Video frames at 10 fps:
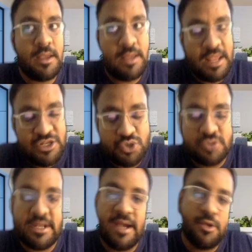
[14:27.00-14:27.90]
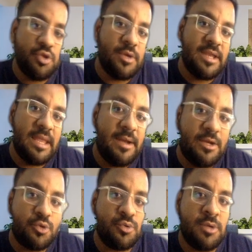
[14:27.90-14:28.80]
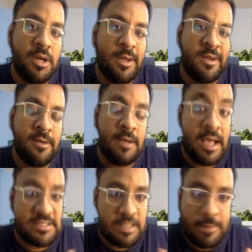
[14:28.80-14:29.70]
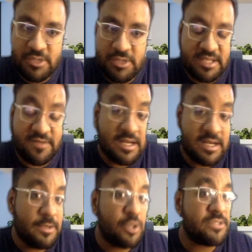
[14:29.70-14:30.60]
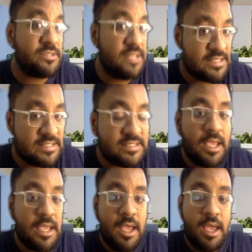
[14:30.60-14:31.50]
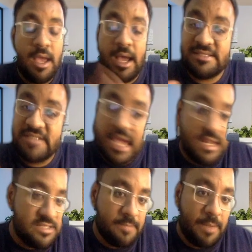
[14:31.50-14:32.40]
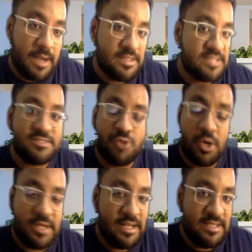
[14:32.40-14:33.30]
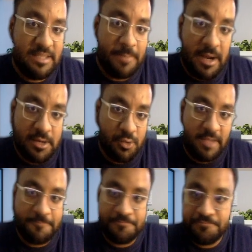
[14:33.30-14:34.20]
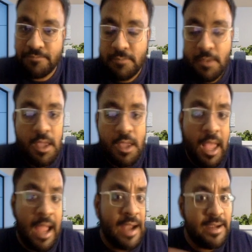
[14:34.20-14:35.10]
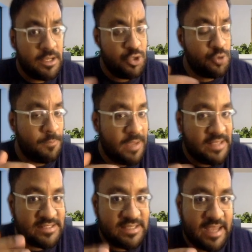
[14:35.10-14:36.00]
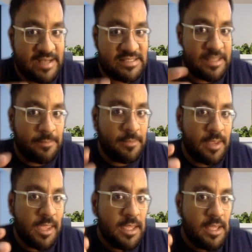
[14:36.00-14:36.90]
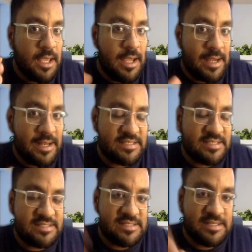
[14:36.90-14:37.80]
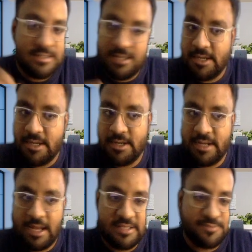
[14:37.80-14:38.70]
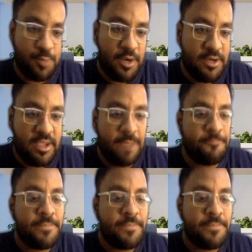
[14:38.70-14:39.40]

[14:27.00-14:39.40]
ensure that you are able to ask about the risk factor, because this is a challenging part, this is not an easy part, okay. And you may just get some resistance till this point, okay.